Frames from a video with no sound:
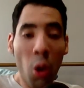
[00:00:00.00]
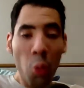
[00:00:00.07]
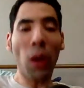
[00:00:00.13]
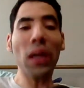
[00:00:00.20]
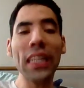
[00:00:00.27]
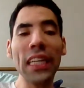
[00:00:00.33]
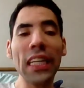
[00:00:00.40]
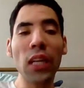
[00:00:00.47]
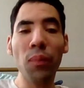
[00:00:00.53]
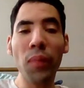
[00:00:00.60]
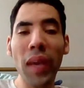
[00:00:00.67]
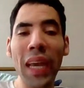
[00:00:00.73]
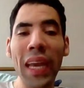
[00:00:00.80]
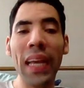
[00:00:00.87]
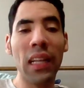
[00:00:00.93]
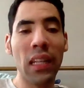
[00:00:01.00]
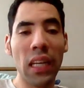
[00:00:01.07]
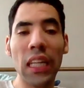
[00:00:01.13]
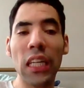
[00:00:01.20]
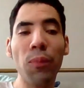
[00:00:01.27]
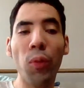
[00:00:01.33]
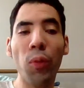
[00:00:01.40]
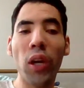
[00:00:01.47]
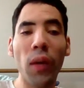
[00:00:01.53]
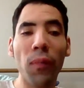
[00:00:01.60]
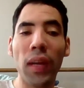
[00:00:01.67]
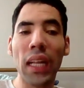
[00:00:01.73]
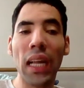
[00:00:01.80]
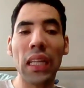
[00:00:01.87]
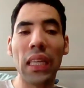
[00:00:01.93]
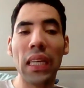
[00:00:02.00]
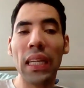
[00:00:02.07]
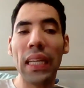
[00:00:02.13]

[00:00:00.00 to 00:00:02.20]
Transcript: What does this mean? Is this book about at the,